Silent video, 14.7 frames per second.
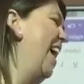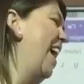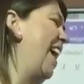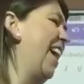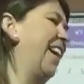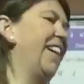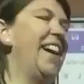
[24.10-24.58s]

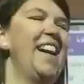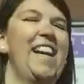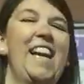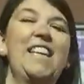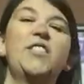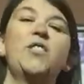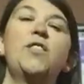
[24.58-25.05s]

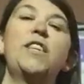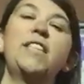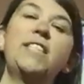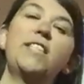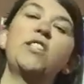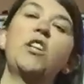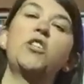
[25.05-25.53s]
Alrighty guys, so
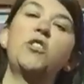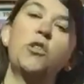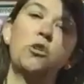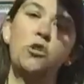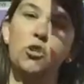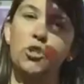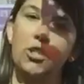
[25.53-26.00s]
this is our
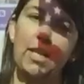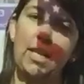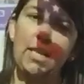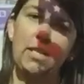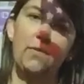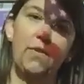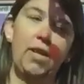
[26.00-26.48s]
social
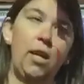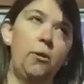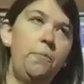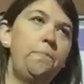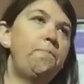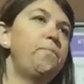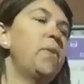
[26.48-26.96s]
studies
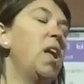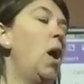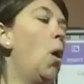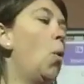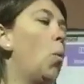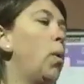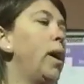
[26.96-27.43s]
video.
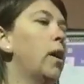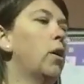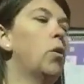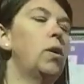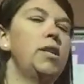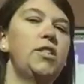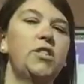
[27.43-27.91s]
We
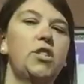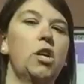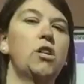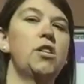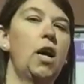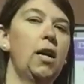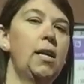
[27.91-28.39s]
are going to
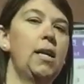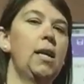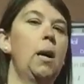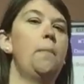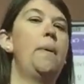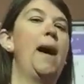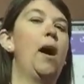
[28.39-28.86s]
start
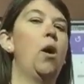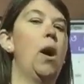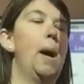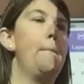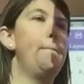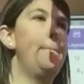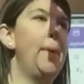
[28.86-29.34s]
talking about
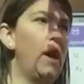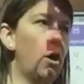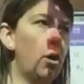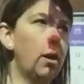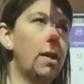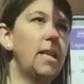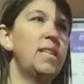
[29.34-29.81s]

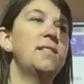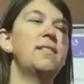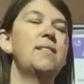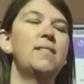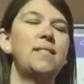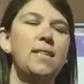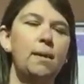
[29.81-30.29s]
American
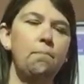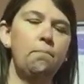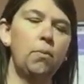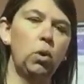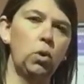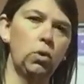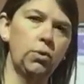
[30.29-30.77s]

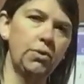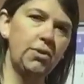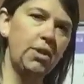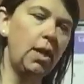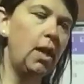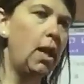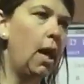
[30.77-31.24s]

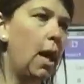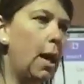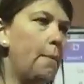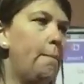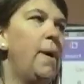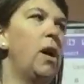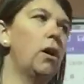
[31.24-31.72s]
symbols.
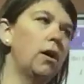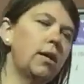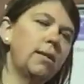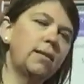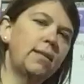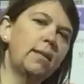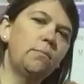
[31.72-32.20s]

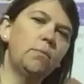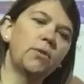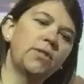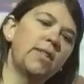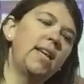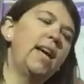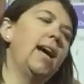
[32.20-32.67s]
American
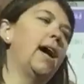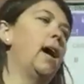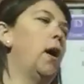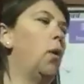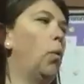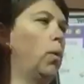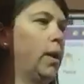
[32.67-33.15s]
symbols.
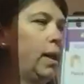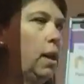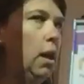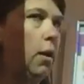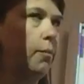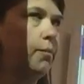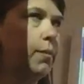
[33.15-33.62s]
Now, we
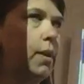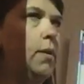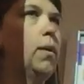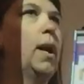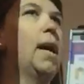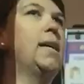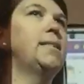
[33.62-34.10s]
know that
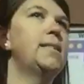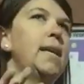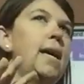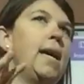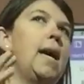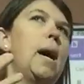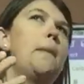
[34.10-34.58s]
when I
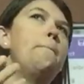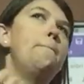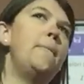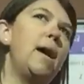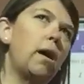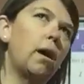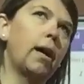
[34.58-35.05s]
say
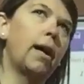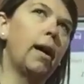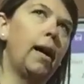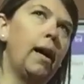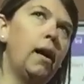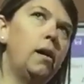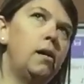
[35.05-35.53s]

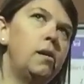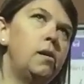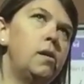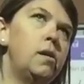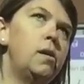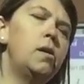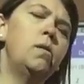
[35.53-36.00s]
America,
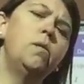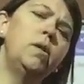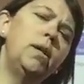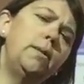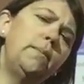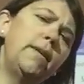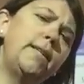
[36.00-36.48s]

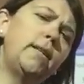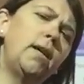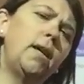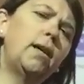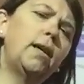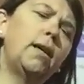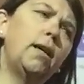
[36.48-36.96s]
what am I
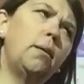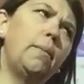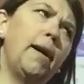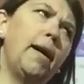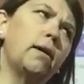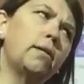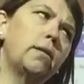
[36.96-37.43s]
talking
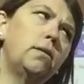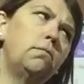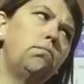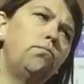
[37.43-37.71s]
about?